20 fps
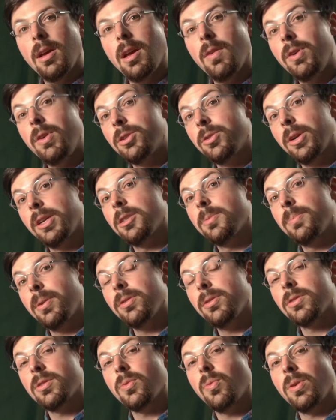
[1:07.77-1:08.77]
If we
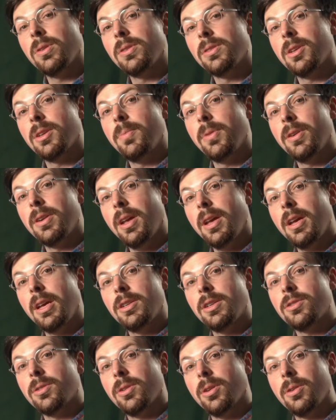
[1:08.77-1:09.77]
transpose the One Summer Day
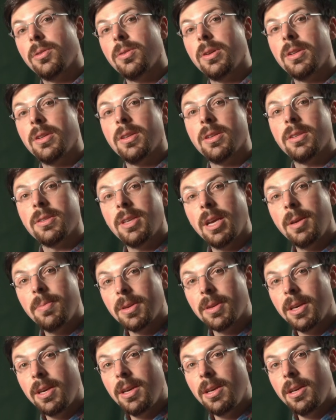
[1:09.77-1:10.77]
intro into the same
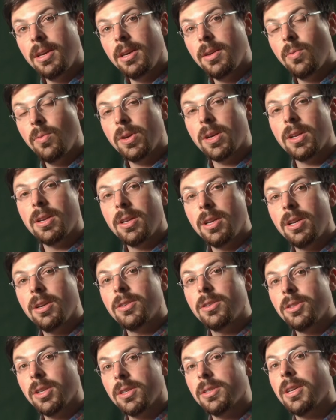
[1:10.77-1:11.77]
key, we can hear
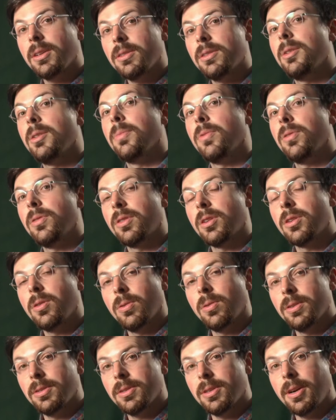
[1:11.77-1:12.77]
just how similar the
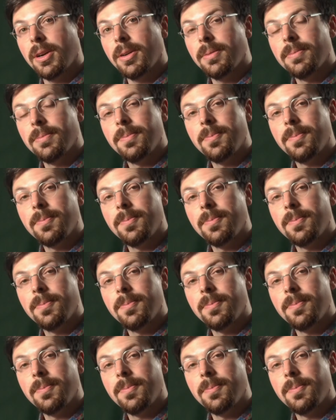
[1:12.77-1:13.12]
chords are.